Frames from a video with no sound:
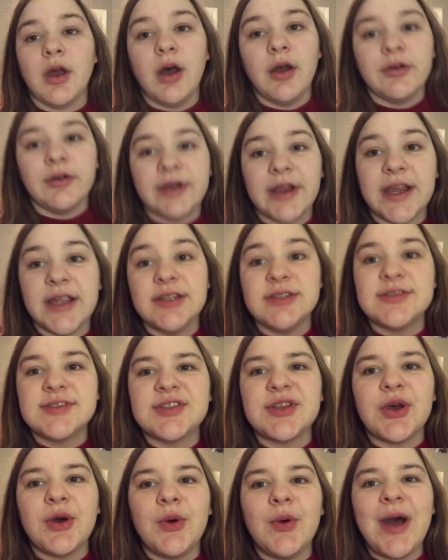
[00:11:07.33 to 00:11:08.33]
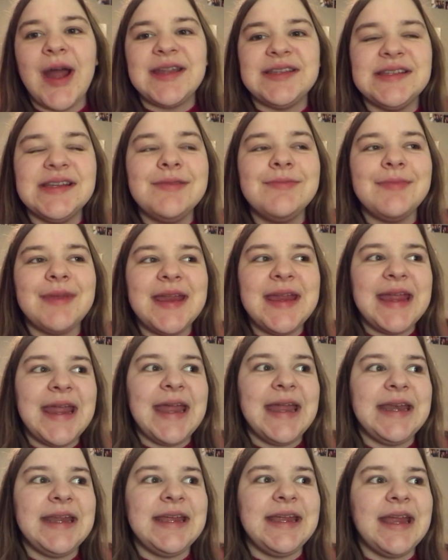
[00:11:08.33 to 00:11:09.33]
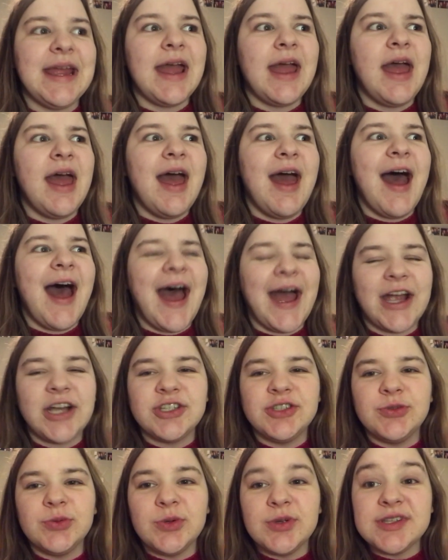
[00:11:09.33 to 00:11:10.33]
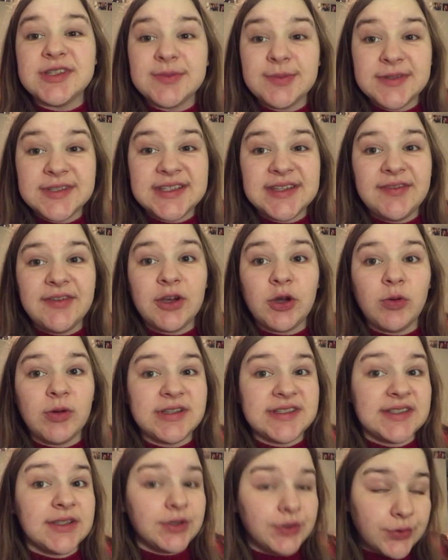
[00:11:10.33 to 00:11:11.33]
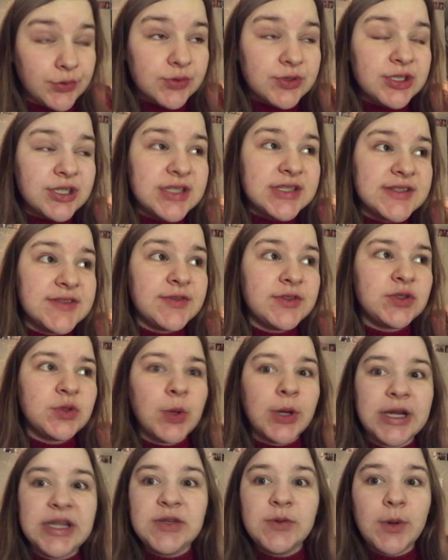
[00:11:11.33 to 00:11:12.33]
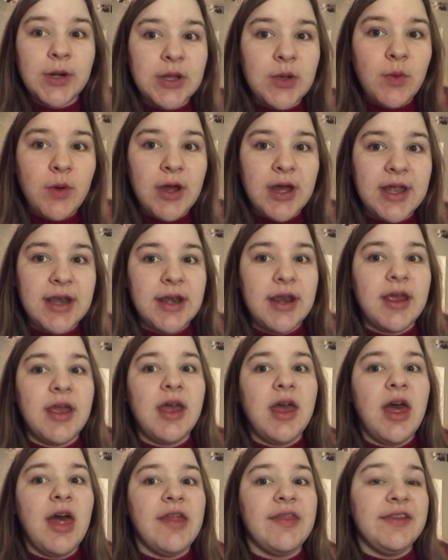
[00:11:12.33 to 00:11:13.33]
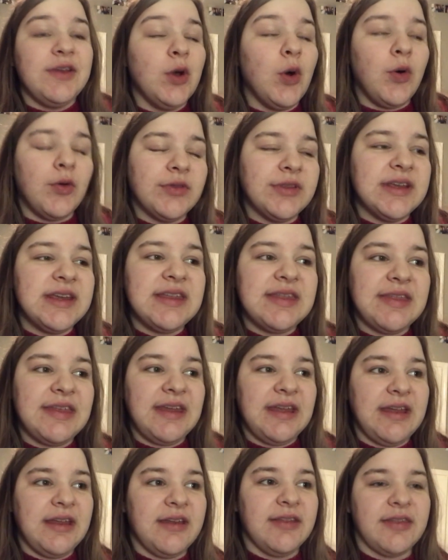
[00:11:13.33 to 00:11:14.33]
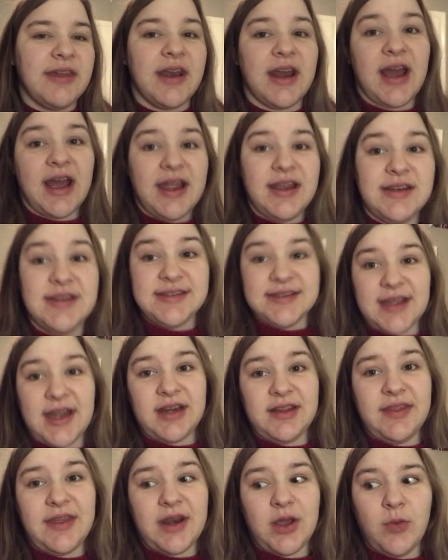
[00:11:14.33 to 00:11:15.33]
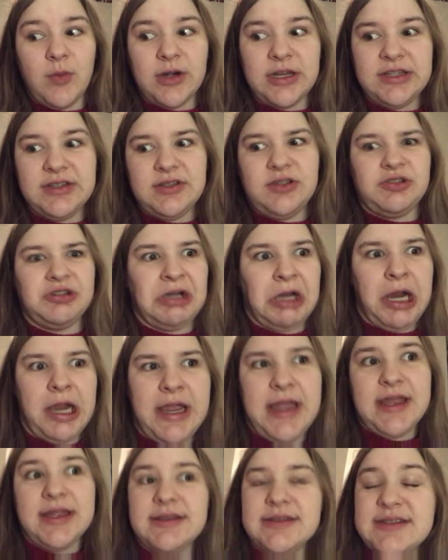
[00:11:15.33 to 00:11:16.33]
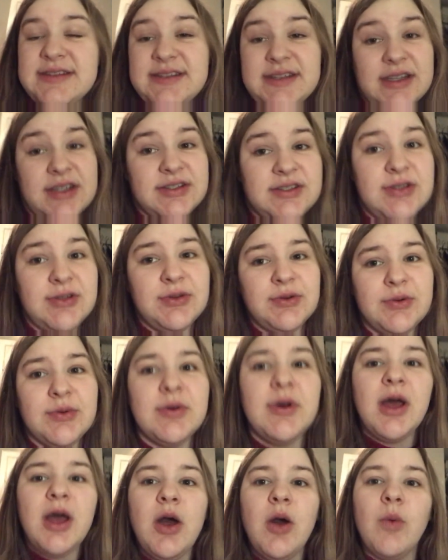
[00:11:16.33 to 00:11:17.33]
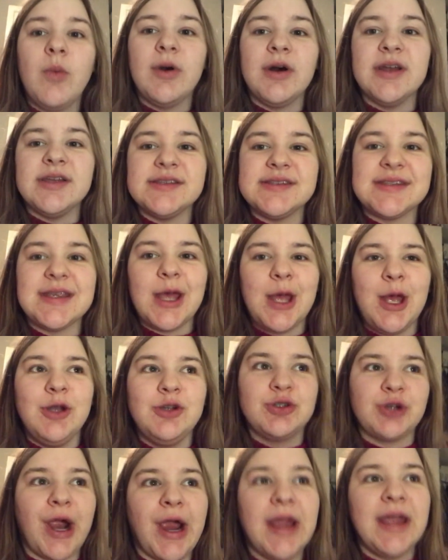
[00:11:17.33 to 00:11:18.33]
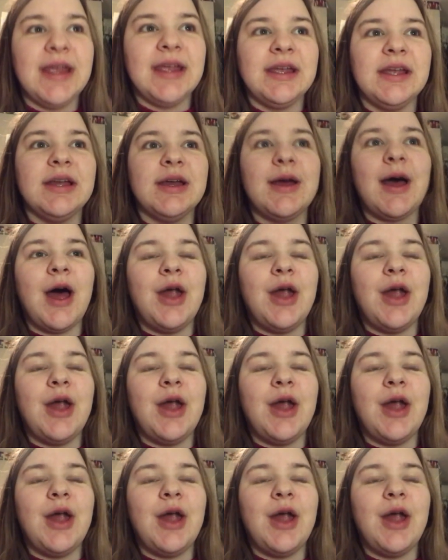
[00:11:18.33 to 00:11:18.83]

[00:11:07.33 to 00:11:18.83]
Alright, so I didn't make any actual specific resolutions for 2021. The only thing that I decided that I wanted to try and stick to was trying